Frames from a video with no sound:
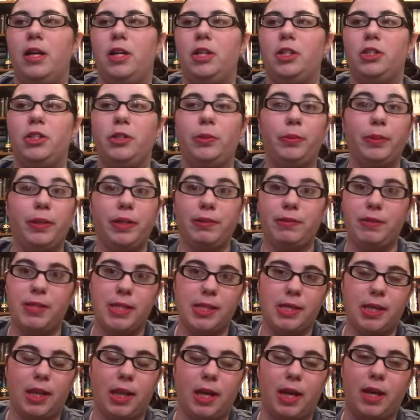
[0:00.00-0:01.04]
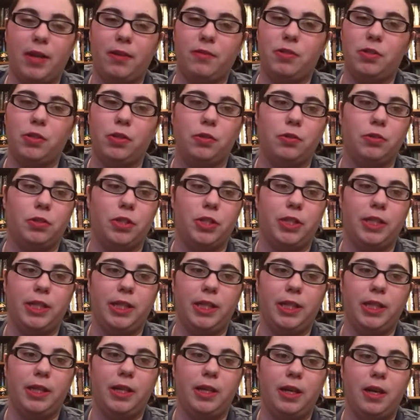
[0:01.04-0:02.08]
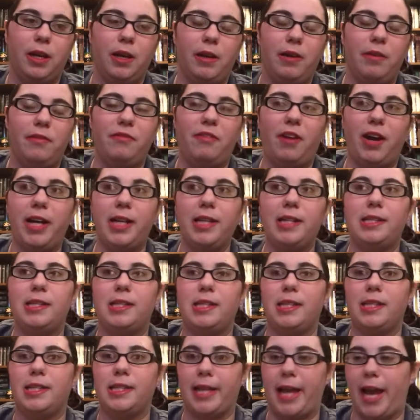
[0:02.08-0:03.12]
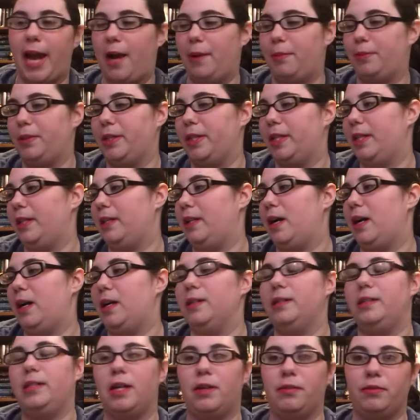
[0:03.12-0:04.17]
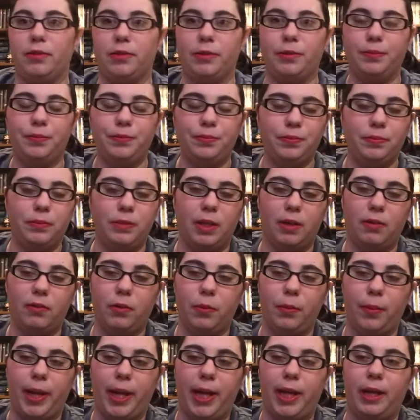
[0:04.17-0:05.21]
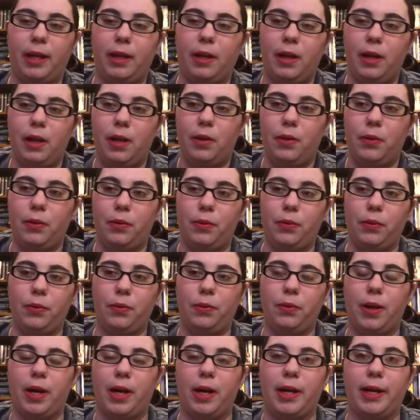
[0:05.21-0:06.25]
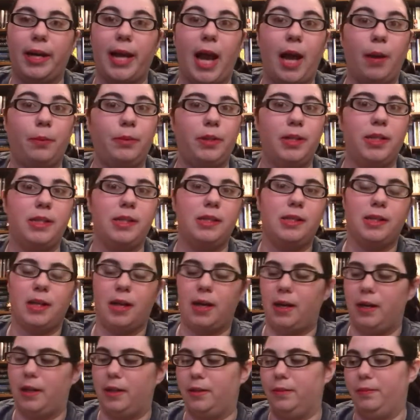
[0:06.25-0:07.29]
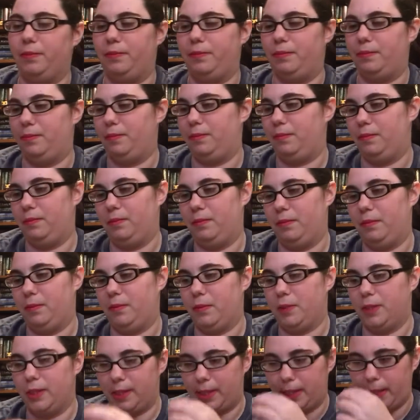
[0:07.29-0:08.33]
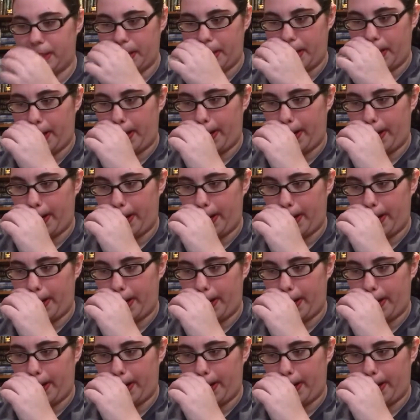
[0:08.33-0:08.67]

she believes he's alive, so she finds this captain, Devil Bane, who captains, what was it?